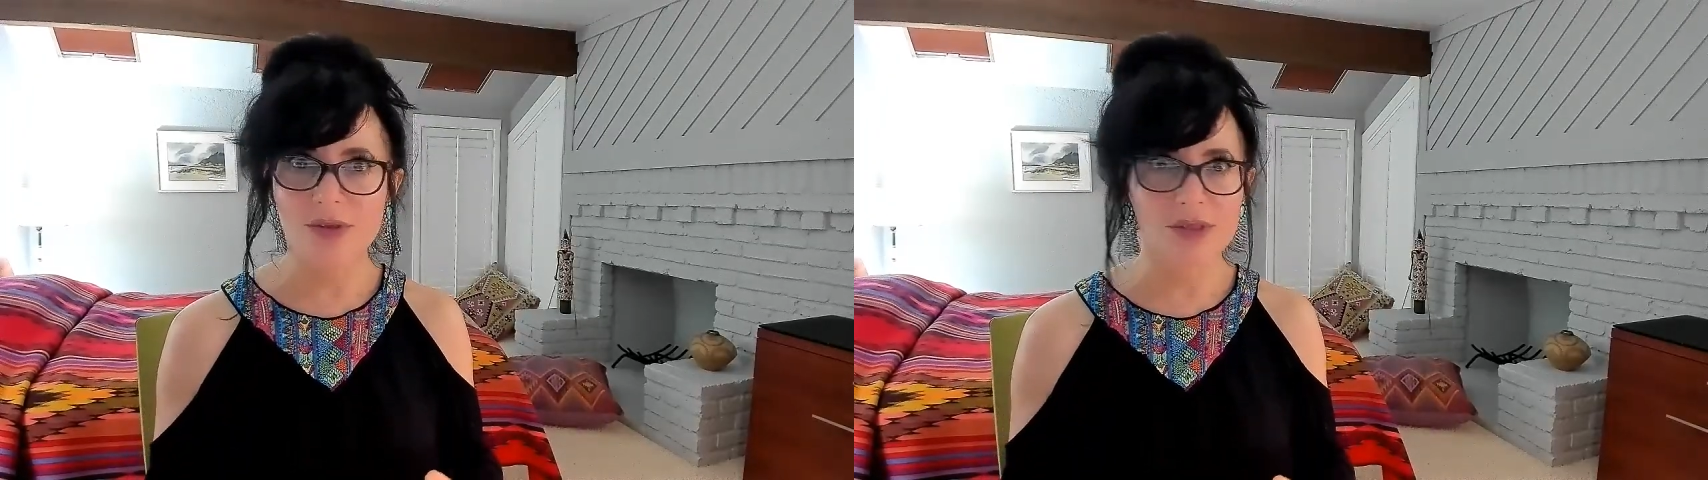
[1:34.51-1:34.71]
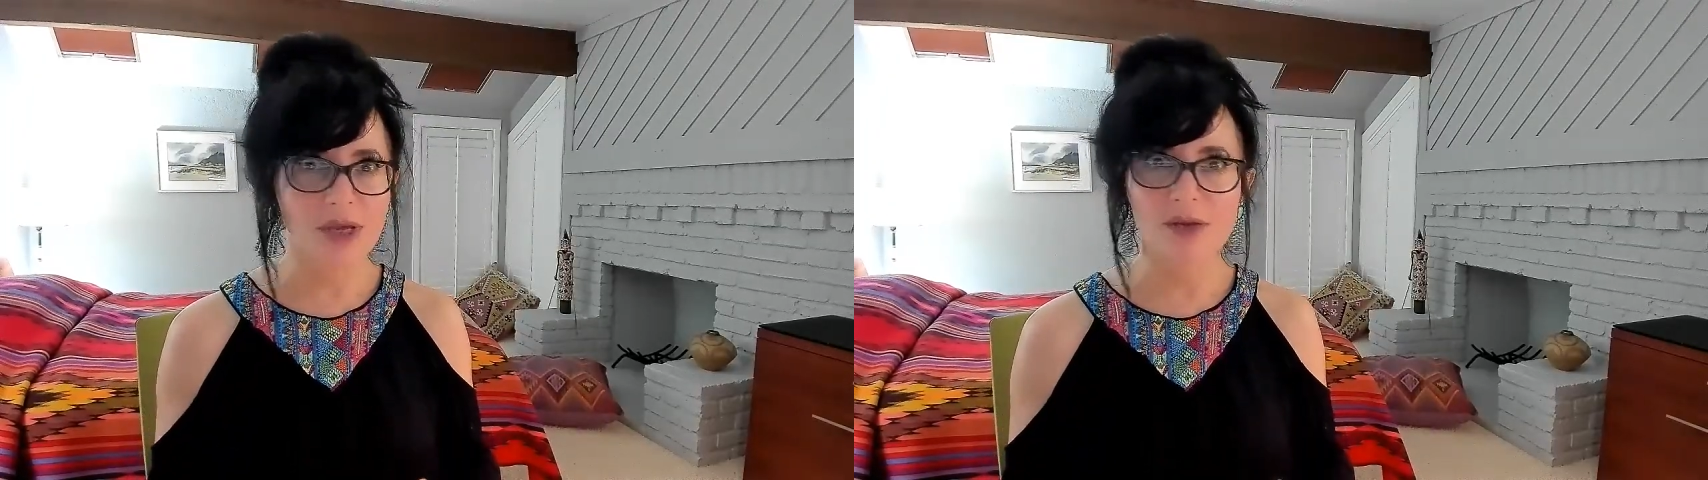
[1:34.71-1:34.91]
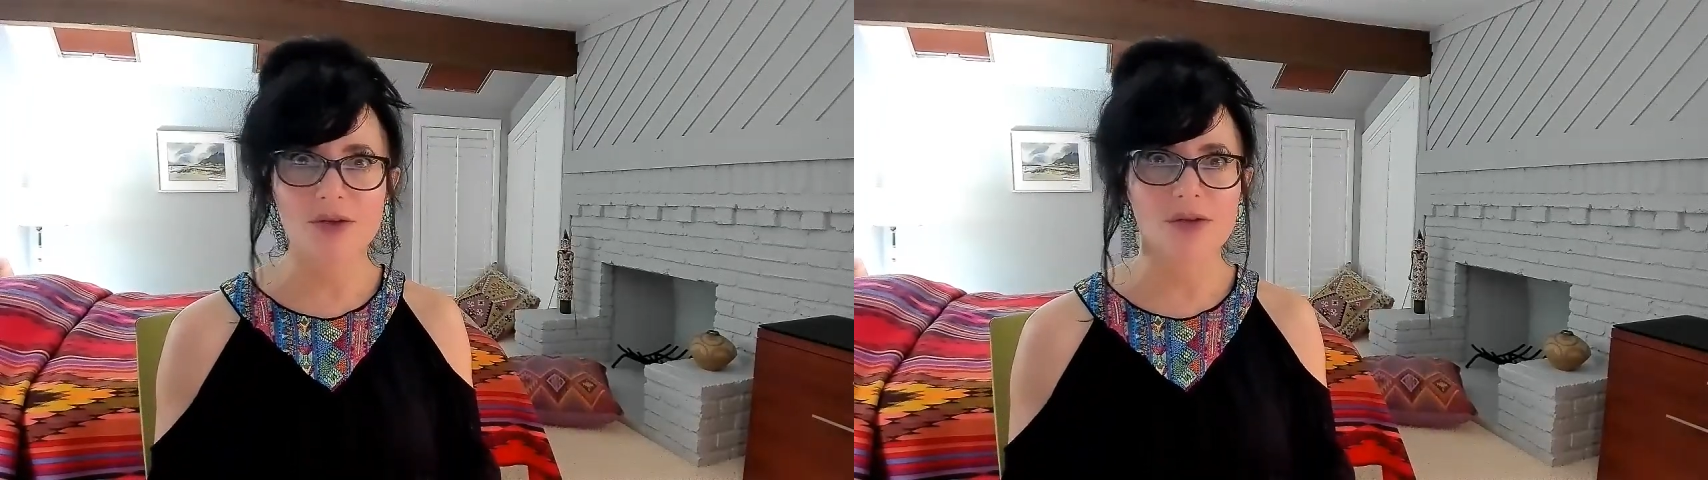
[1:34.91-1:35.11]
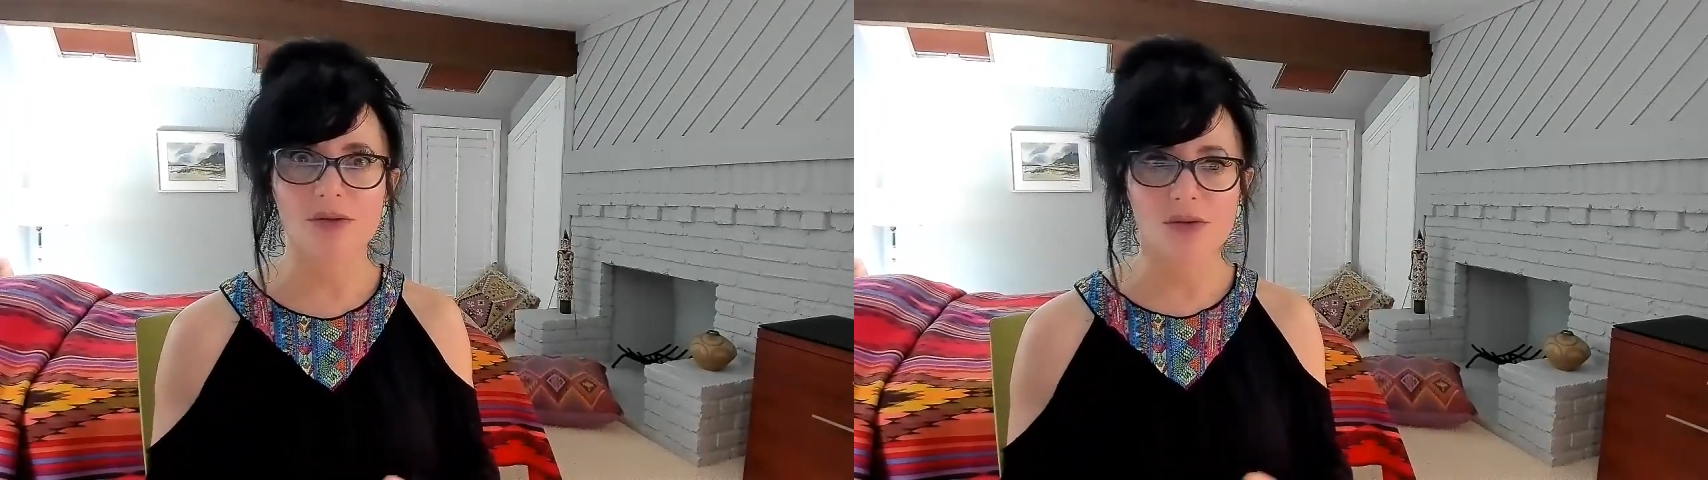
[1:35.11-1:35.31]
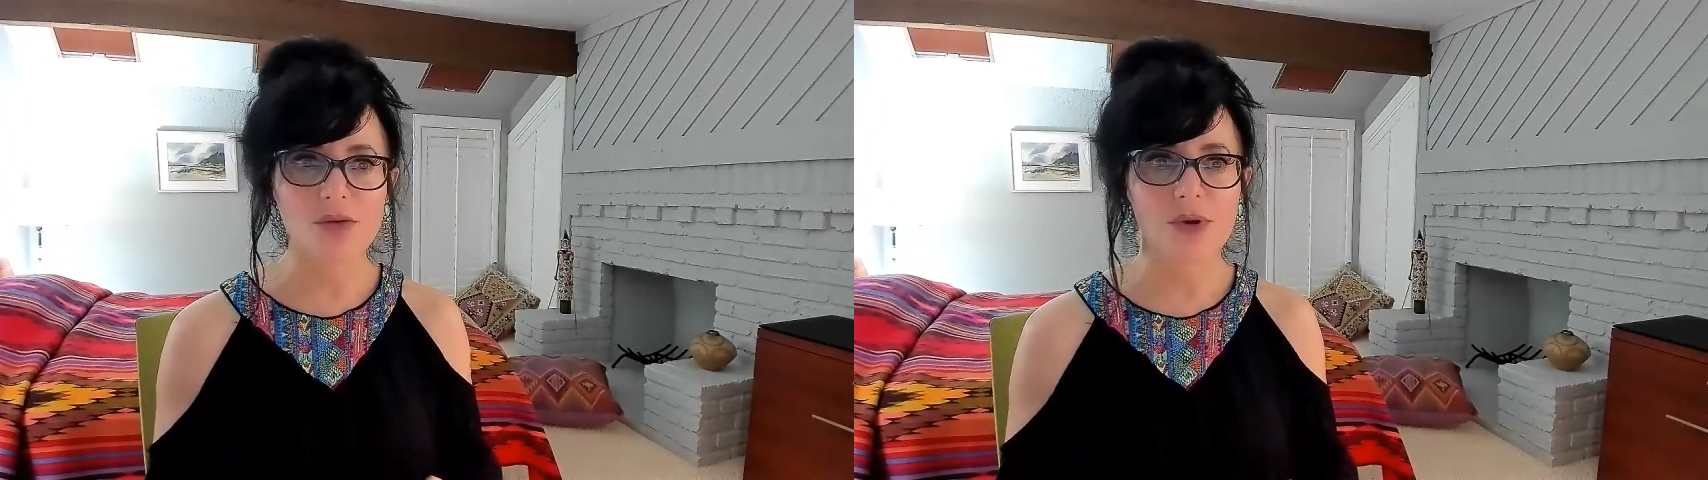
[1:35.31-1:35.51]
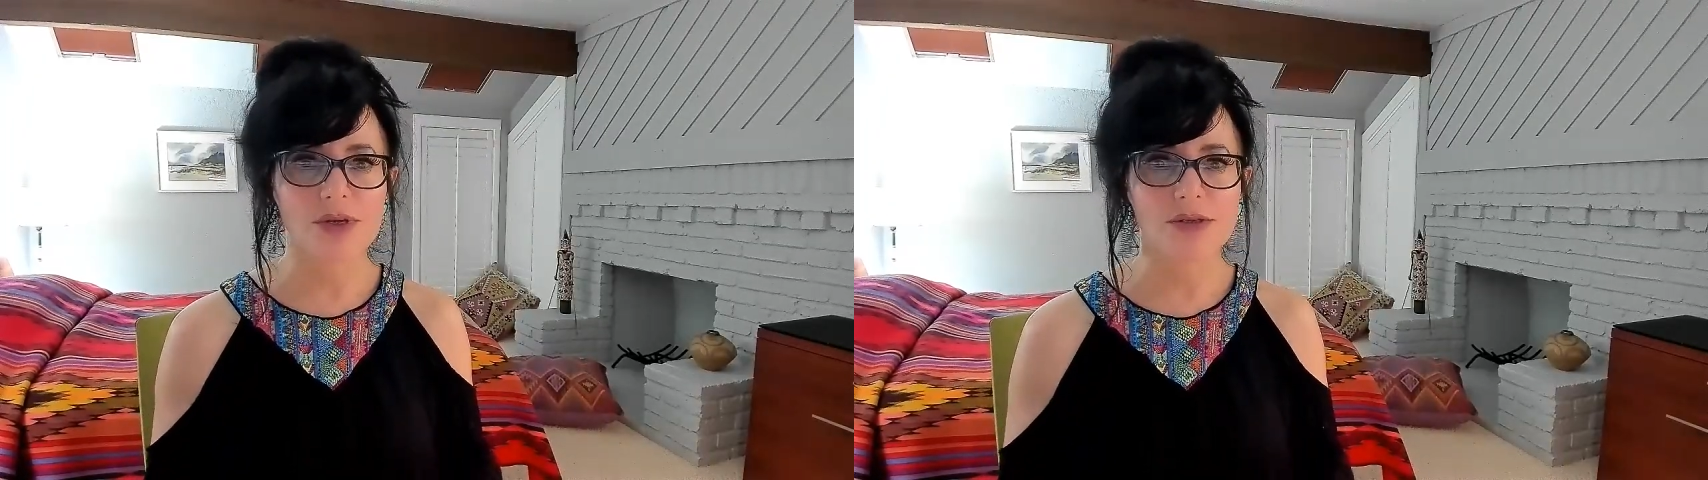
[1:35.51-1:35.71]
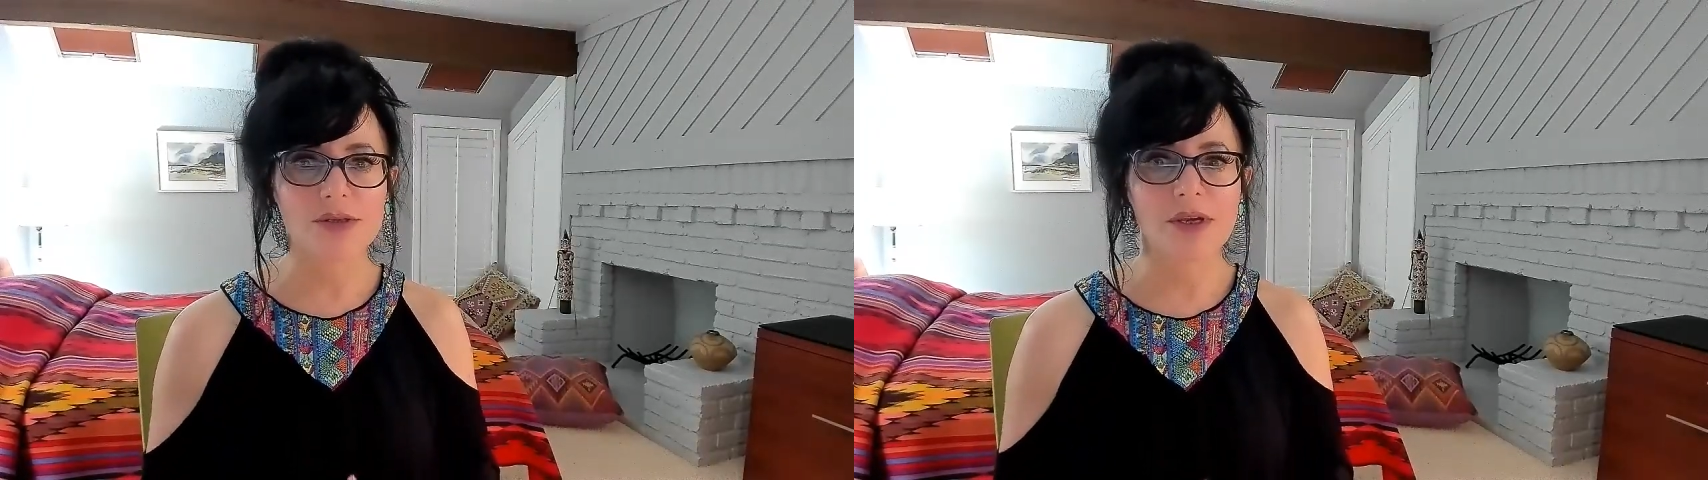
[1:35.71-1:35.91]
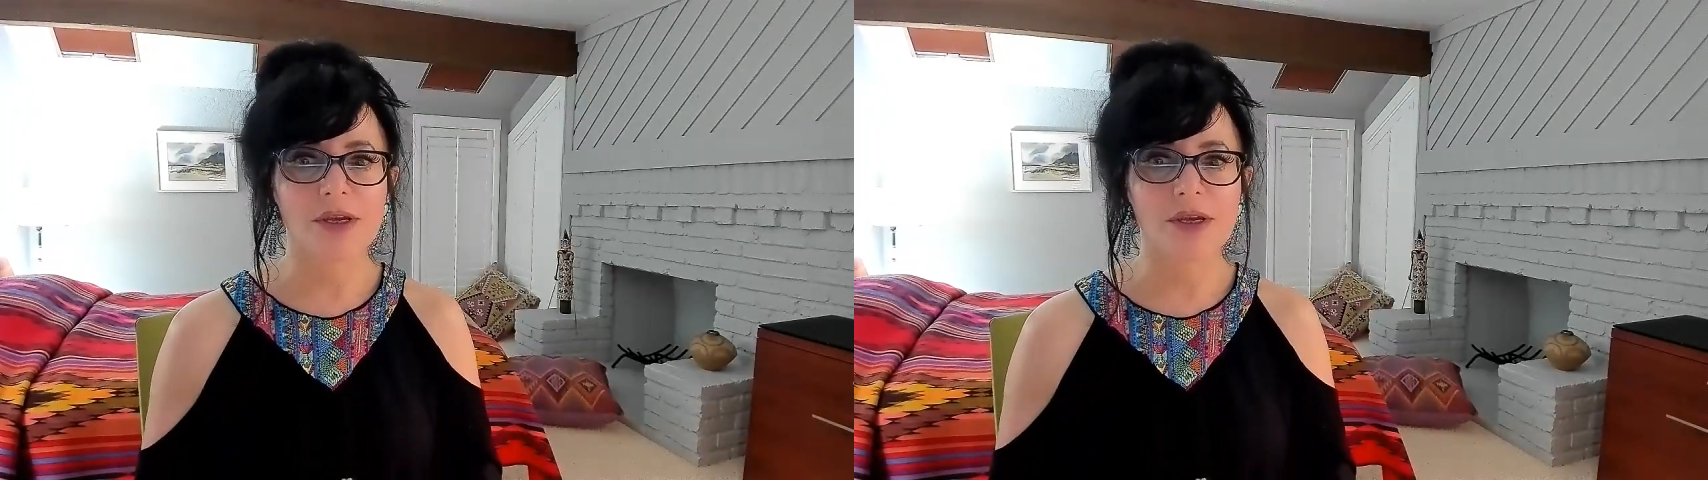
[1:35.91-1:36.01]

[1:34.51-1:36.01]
sanctions always,